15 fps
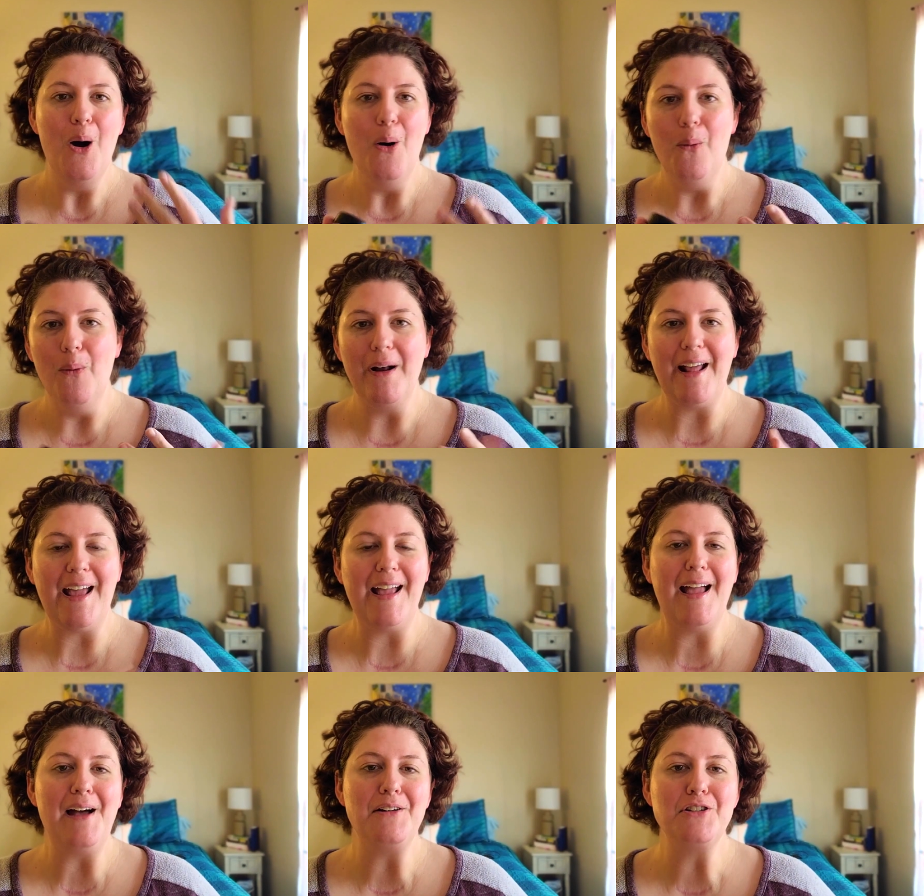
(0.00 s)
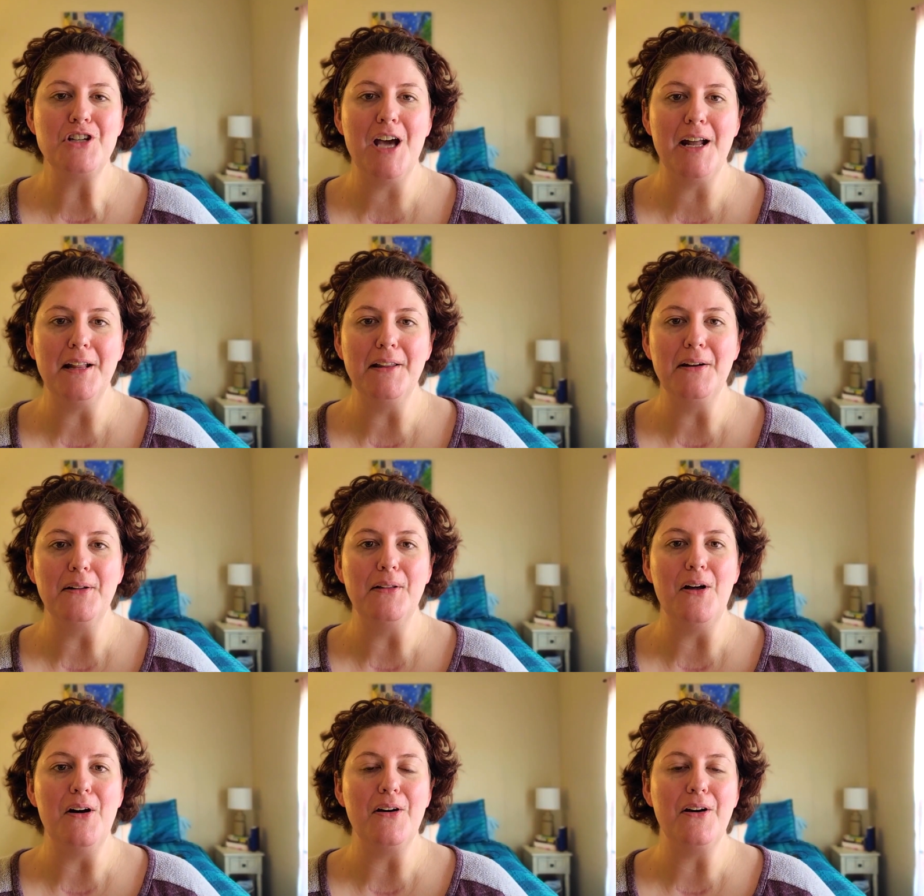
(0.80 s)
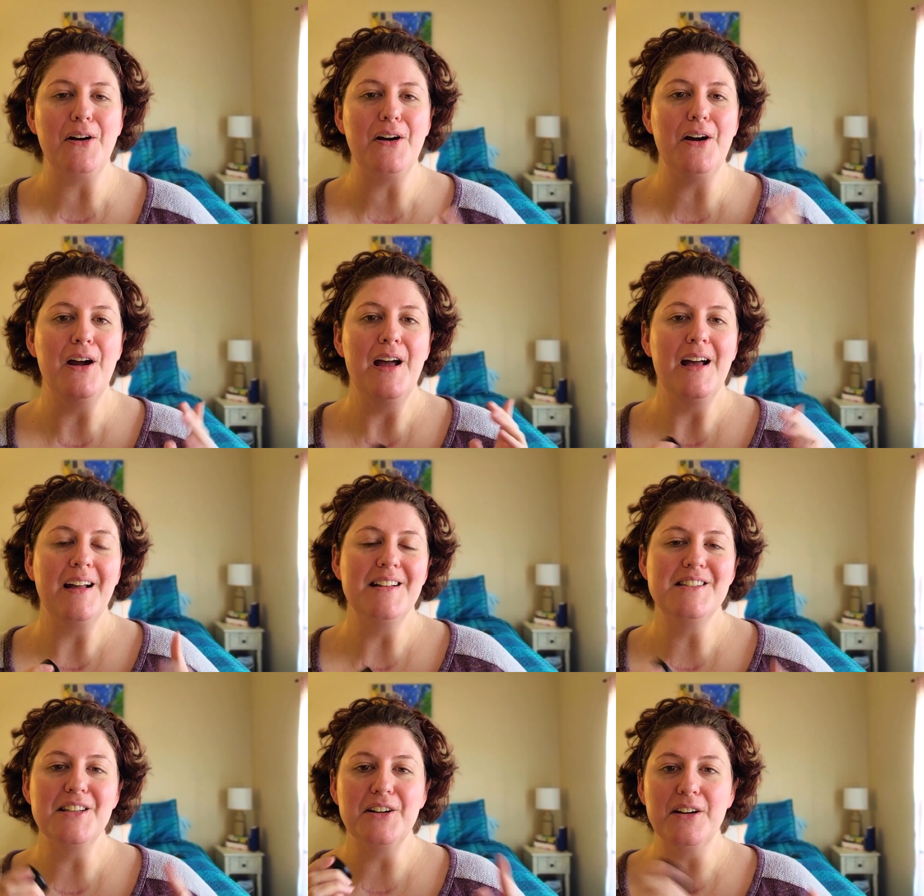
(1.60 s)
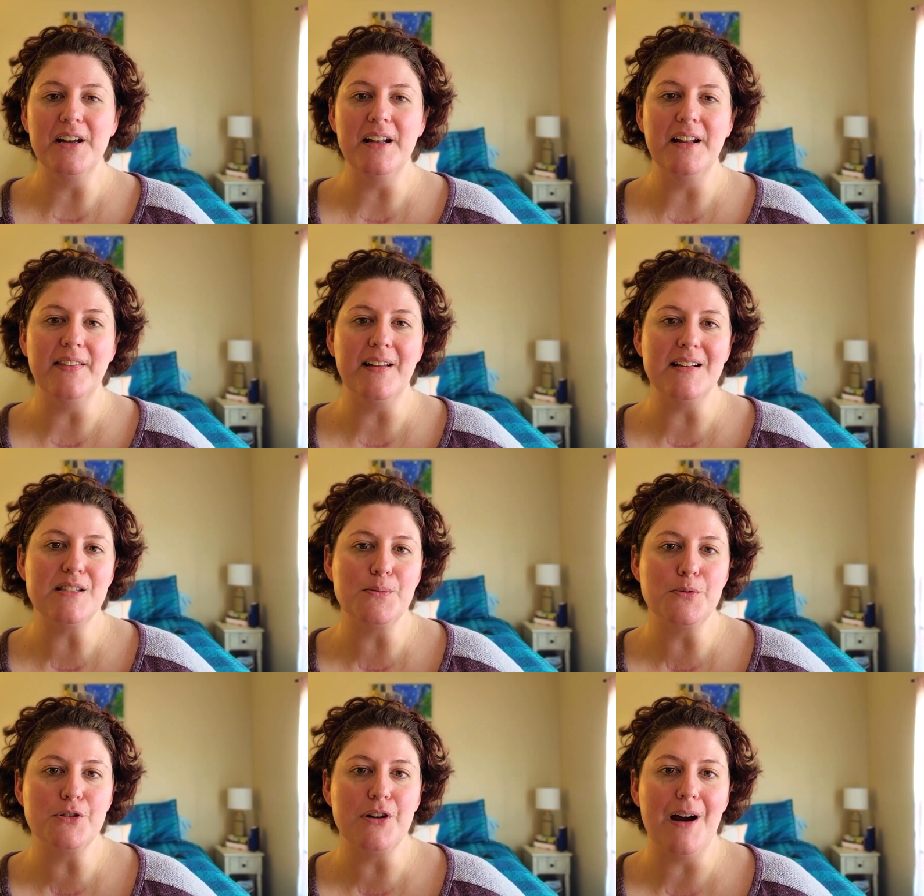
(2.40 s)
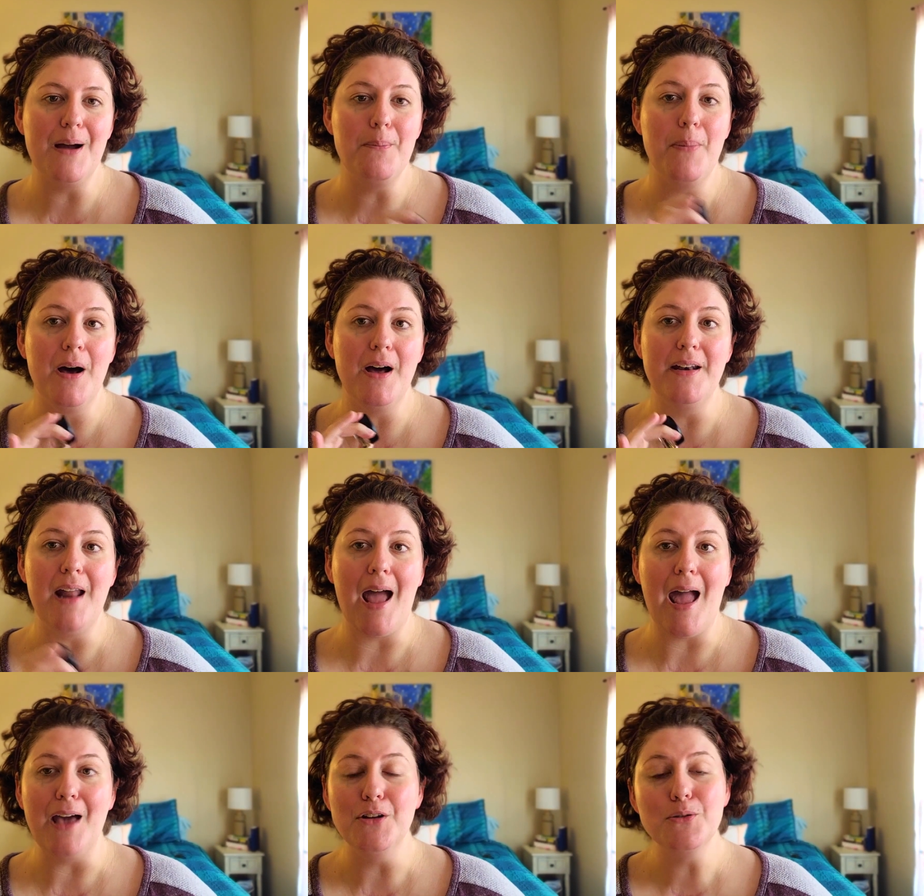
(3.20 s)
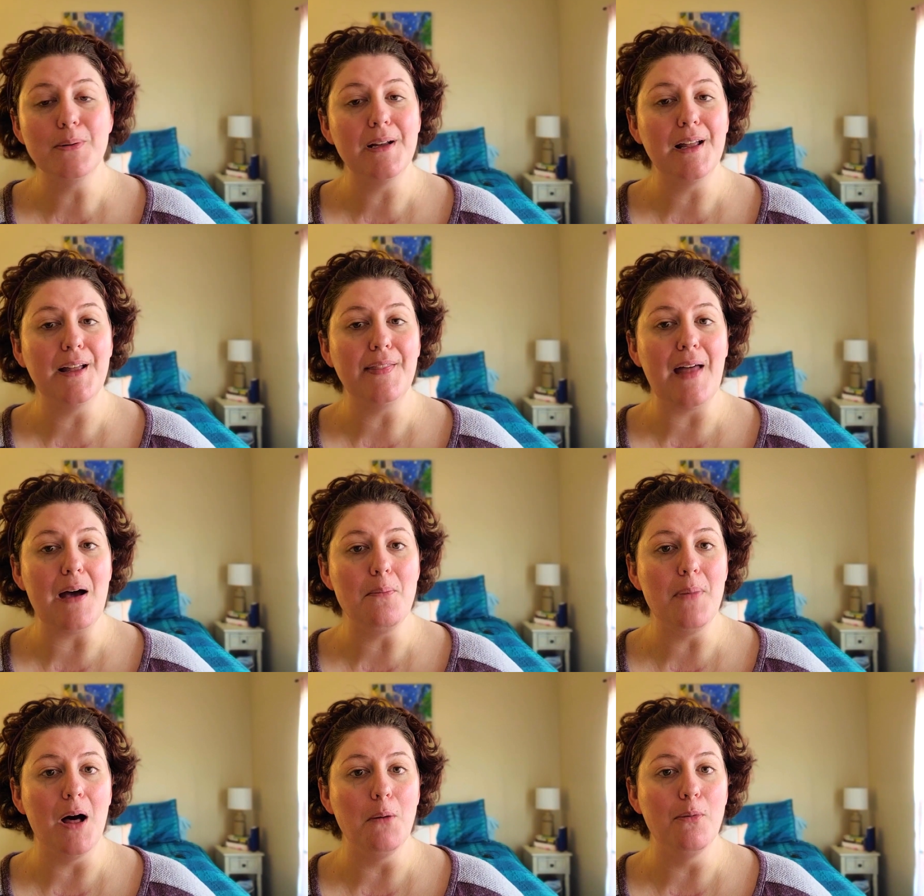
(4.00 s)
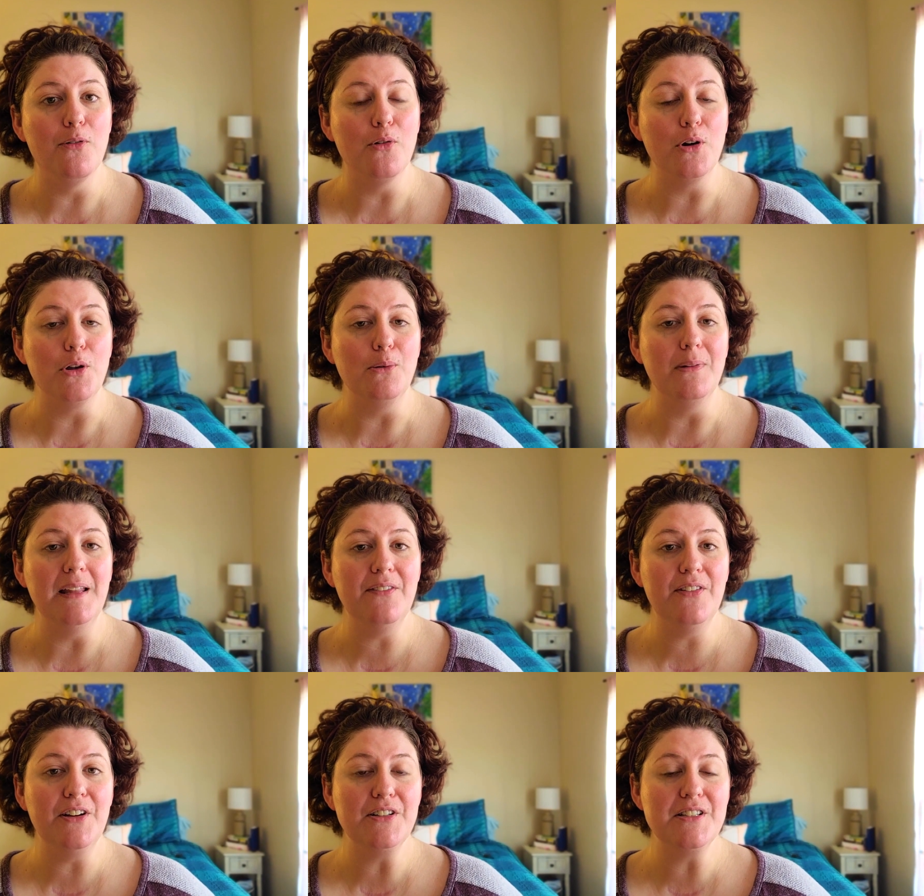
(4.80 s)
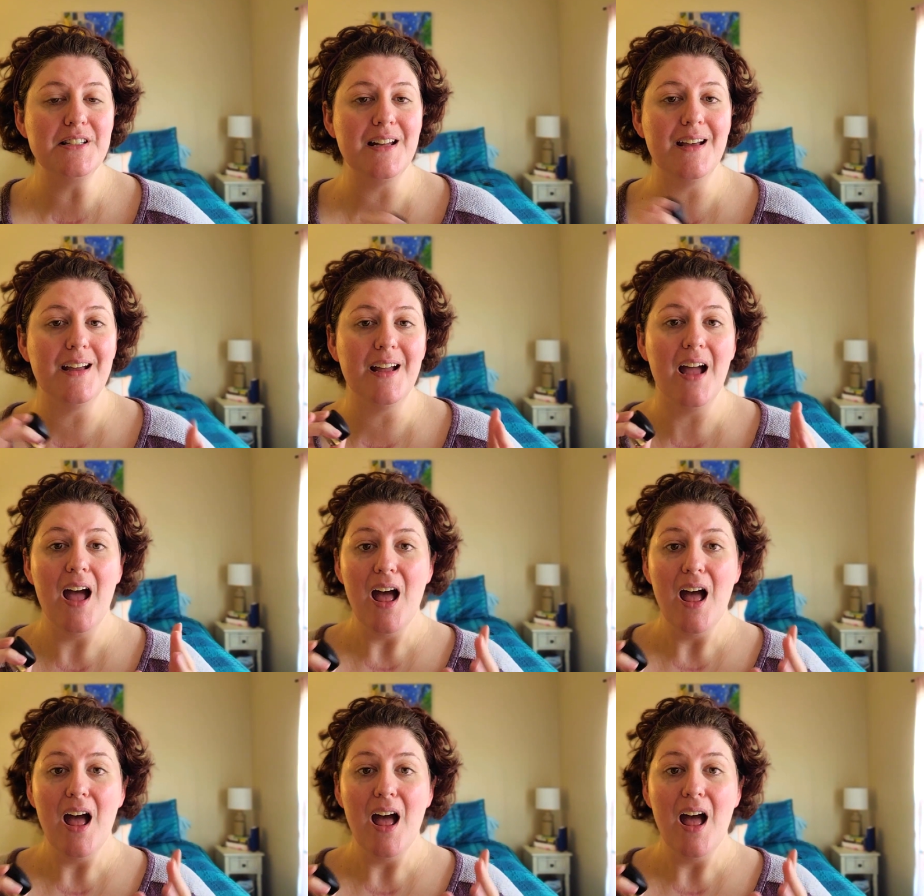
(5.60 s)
want to hang out and chat a little longer, consider hitting that subscribe button and ringing that bell before you leave here today.